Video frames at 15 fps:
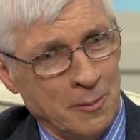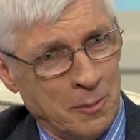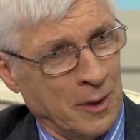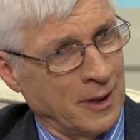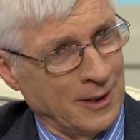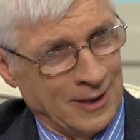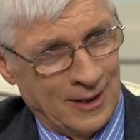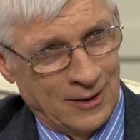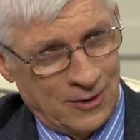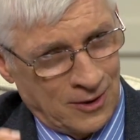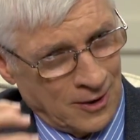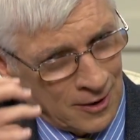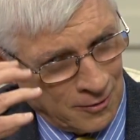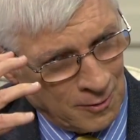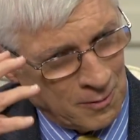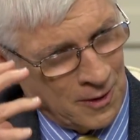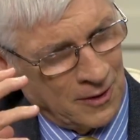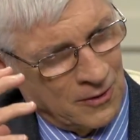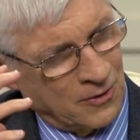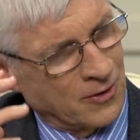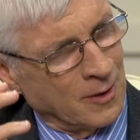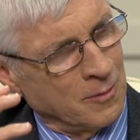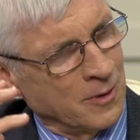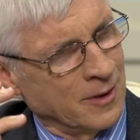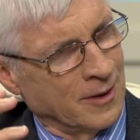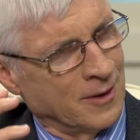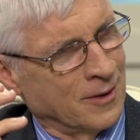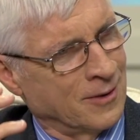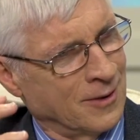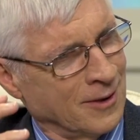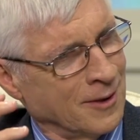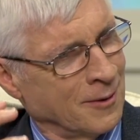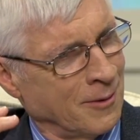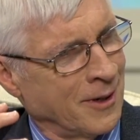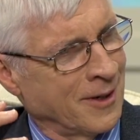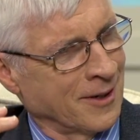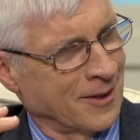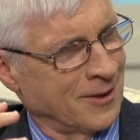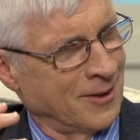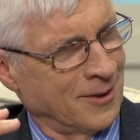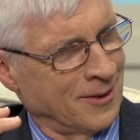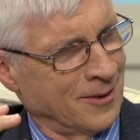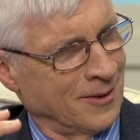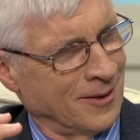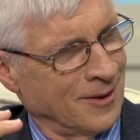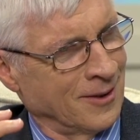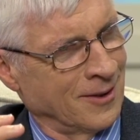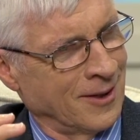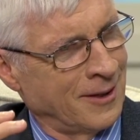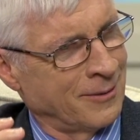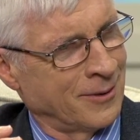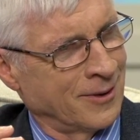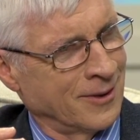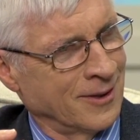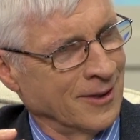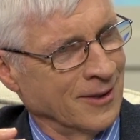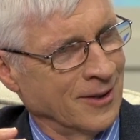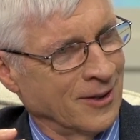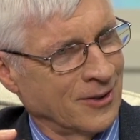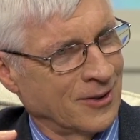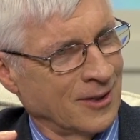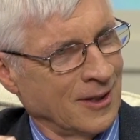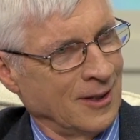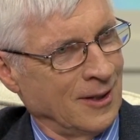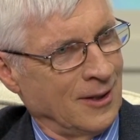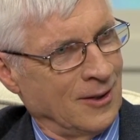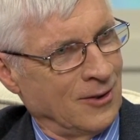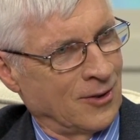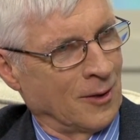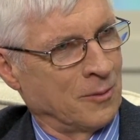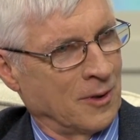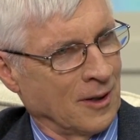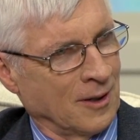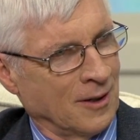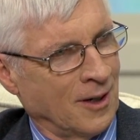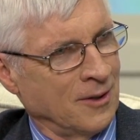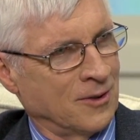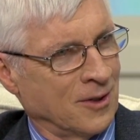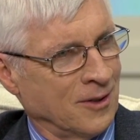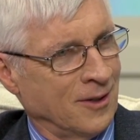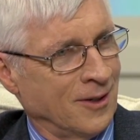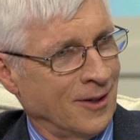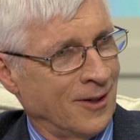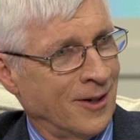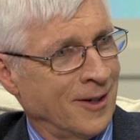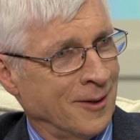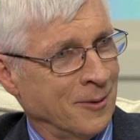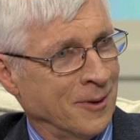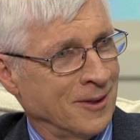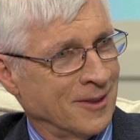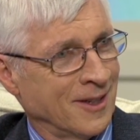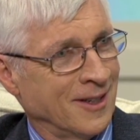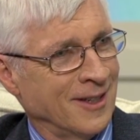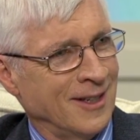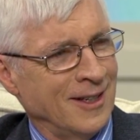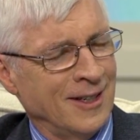but it's going to remain somewhat on a theoretical level unless something ignites in their heart where say,